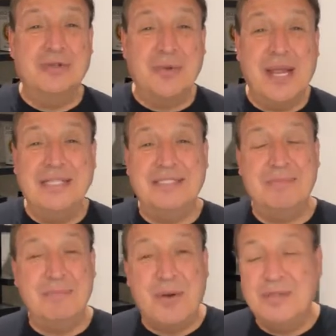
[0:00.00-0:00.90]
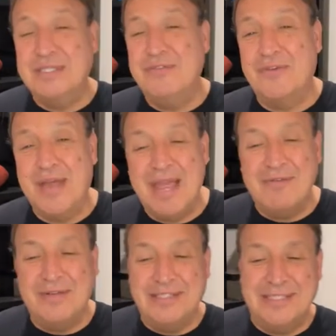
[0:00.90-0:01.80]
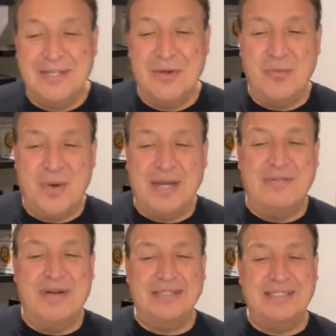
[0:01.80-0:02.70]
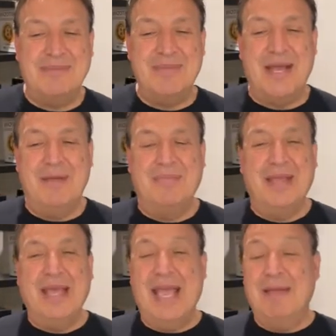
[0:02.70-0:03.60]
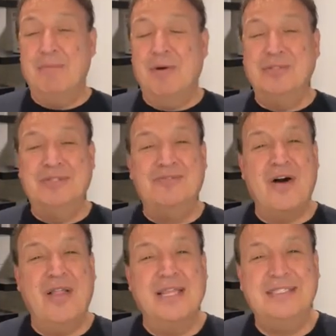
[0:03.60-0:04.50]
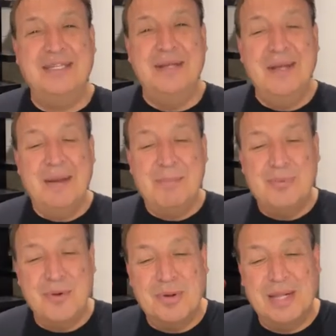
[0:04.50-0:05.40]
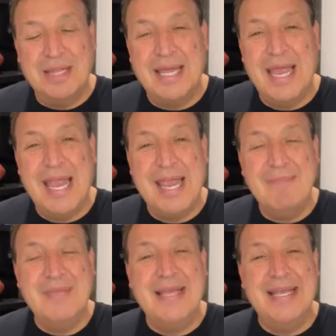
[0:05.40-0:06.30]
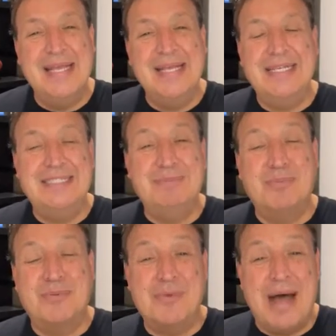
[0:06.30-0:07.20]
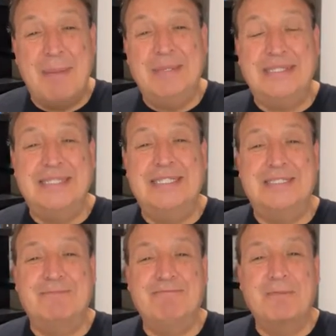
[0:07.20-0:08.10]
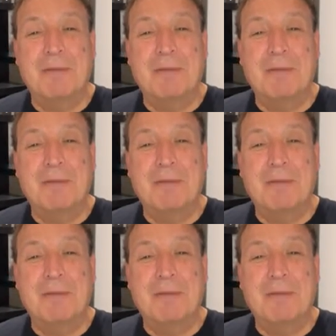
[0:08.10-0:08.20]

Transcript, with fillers: grace and mercy for every single one of us. Amen. And most of all, listen, proclaim His promises